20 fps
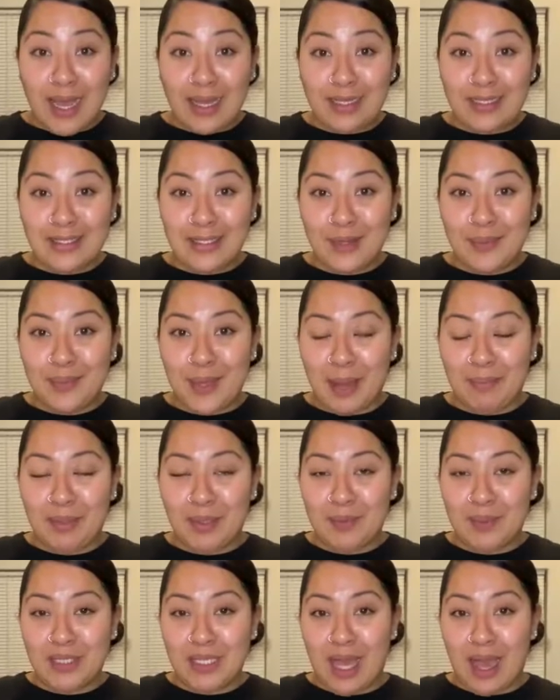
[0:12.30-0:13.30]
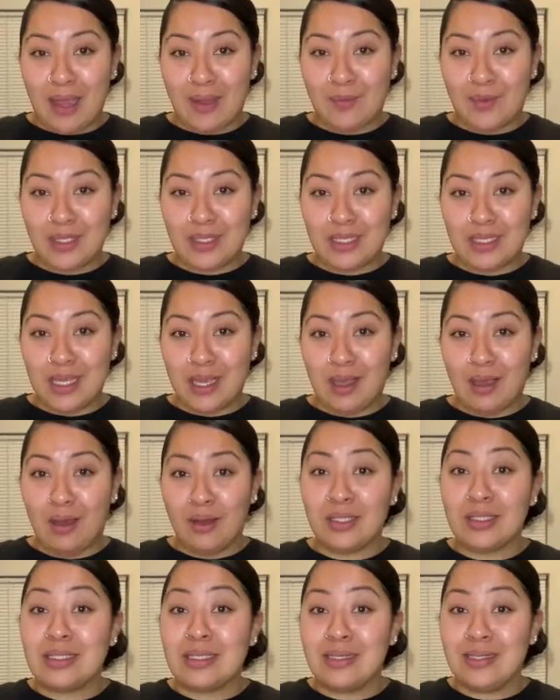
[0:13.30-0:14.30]
is up? Happy What the Heck Wednesday.
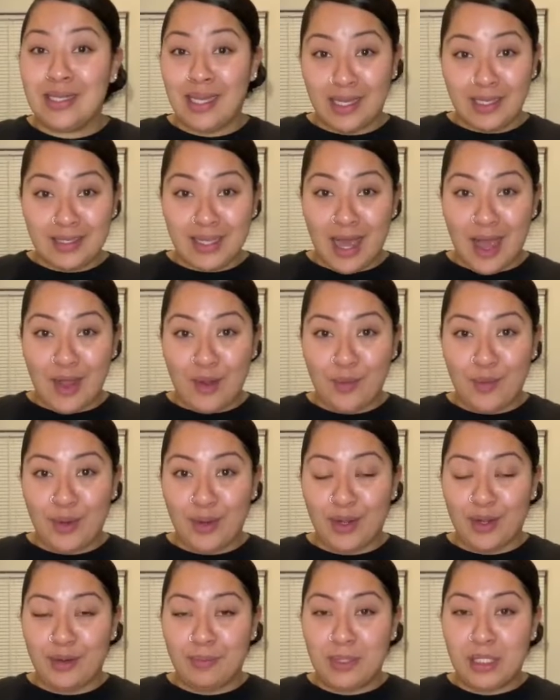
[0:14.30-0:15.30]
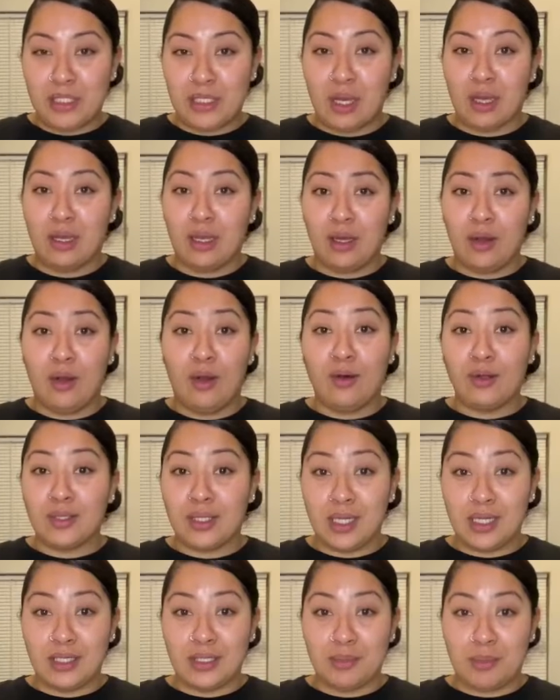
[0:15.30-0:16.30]
On today's hack, we're going to be talking all
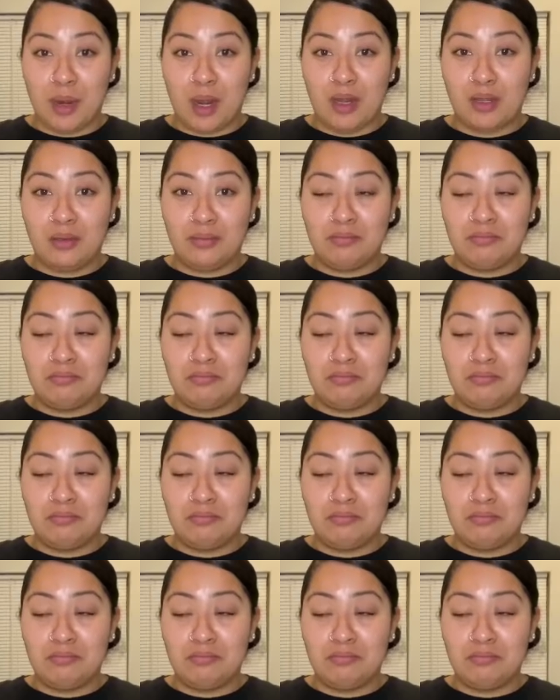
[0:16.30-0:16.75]
things brine.